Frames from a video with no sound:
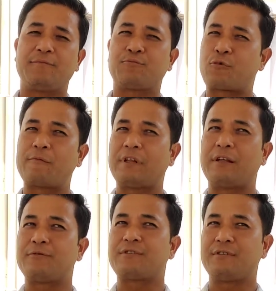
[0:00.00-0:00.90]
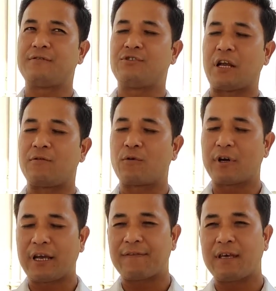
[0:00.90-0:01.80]
probably that was in
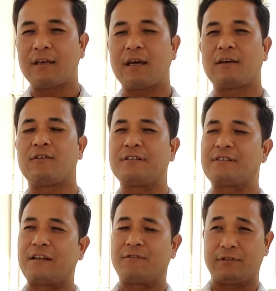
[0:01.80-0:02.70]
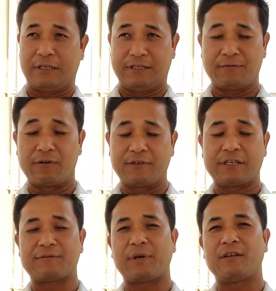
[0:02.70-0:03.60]
January, I think, I got this
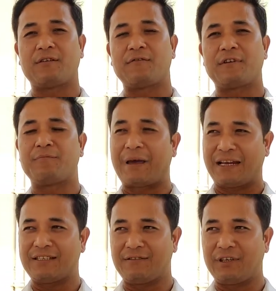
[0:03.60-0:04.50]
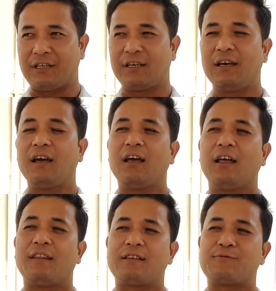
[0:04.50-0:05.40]
advertisement of Impact TV.
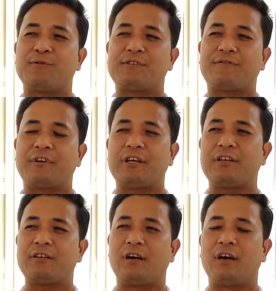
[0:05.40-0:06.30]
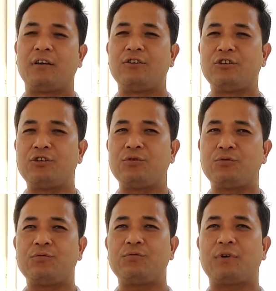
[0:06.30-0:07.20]
This was a very
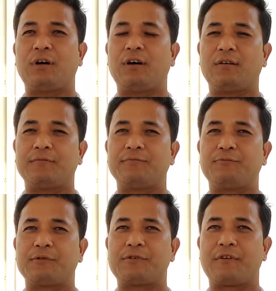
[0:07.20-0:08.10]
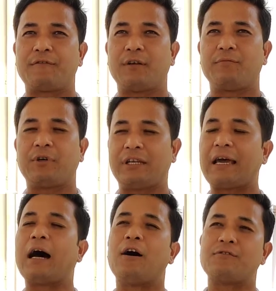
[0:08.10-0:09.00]
new sort of a
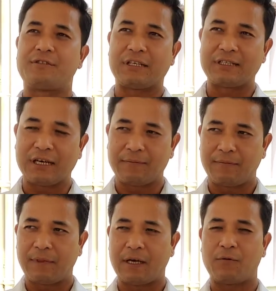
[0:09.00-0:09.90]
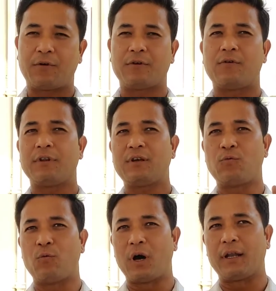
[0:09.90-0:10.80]
media house that time. There were only
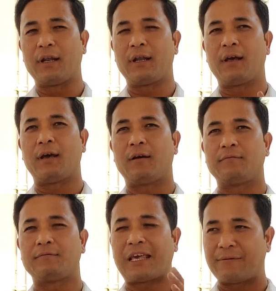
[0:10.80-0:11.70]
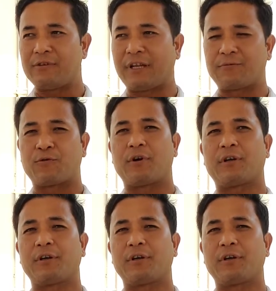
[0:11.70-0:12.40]
one cable network